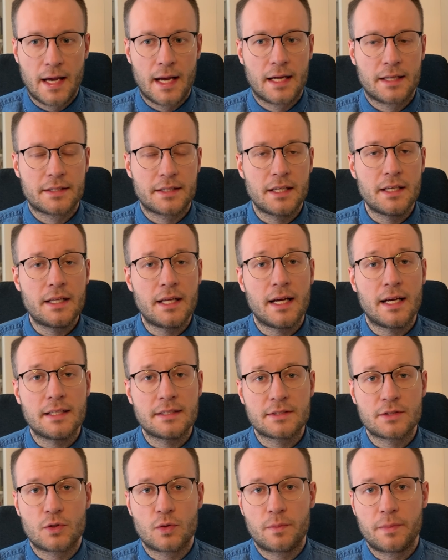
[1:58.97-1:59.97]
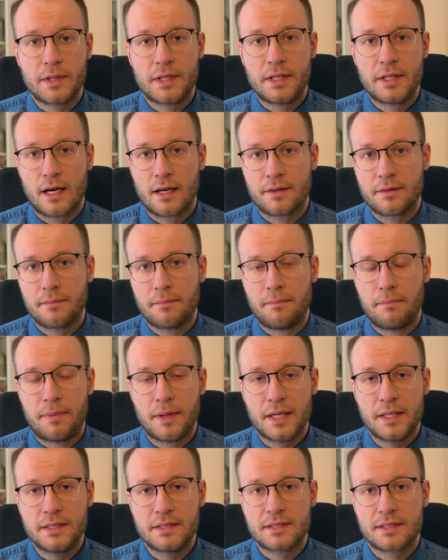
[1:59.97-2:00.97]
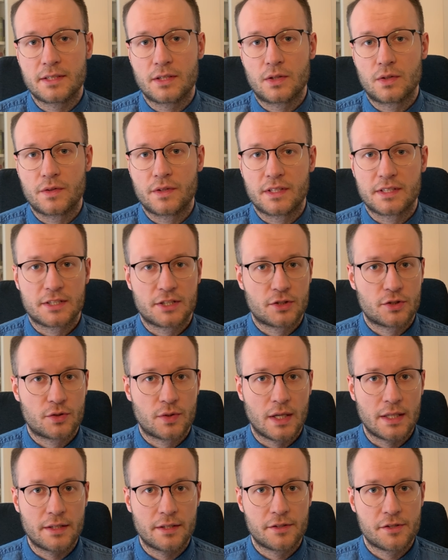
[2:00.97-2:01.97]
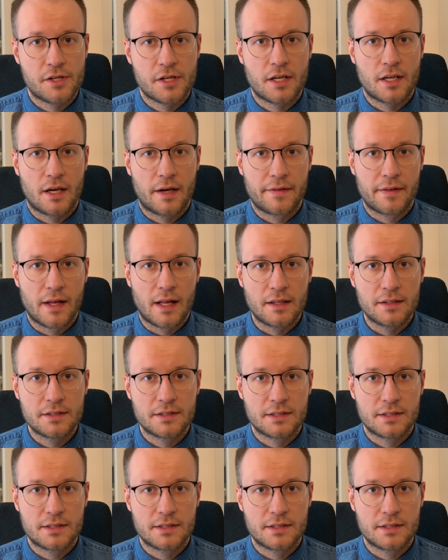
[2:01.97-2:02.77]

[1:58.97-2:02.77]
And it has to be done based on the strategic analysis